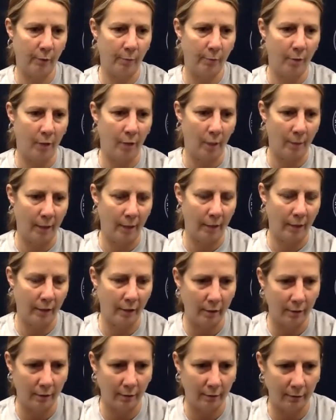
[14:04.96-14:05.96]
the part about
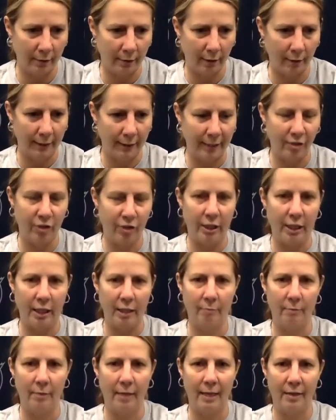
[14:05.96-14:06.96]
the, each
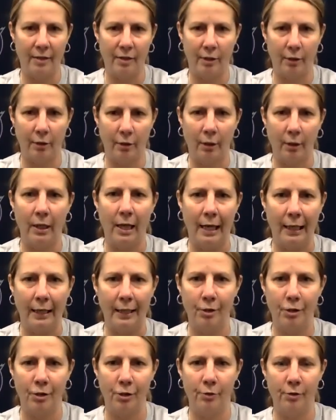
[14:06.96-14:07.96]
team has their clock
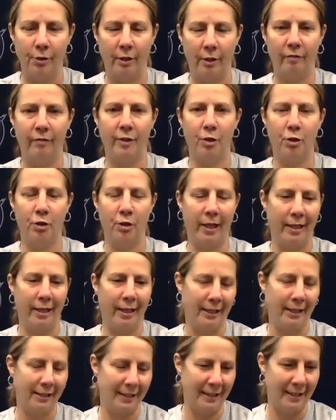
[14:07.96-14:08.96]
issues and
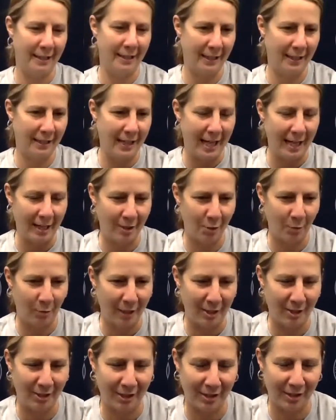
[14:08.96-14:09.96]
officiating in that
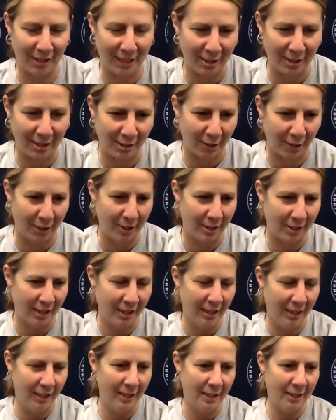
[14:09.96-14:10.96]
2016 series.
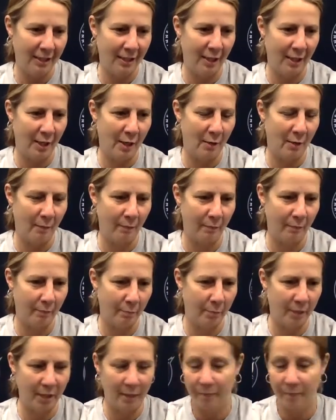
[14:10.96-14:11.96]

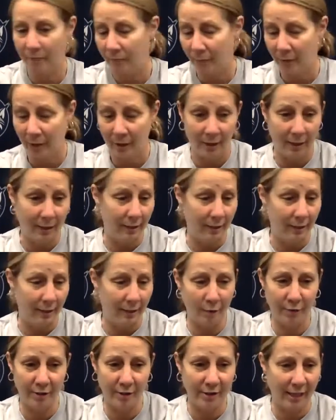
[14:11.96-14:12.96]
But
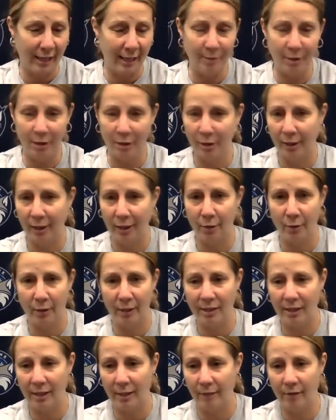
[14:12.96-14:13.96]
oftentimes I look at
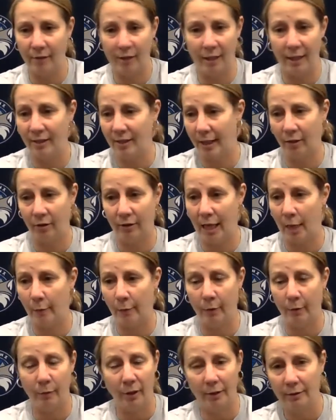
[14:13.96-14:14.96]
2017, I say, I don't know how we
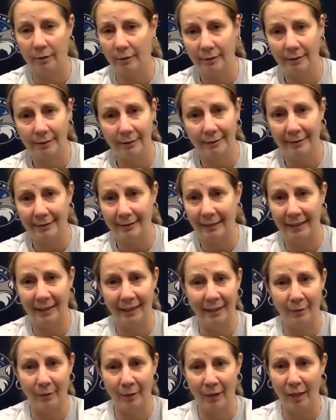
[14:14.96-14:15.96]
won.
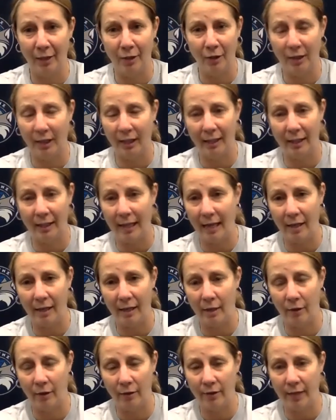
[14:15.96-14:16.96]
When I look at how,
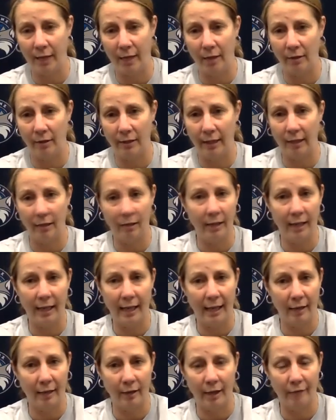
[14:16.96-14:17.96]
the talent that LA
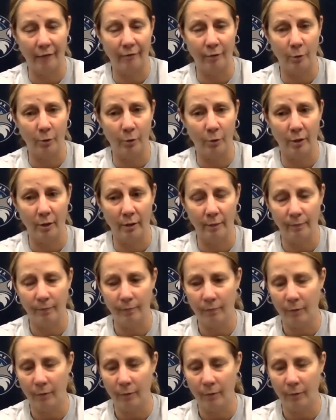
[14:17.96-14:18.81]
had on that floor,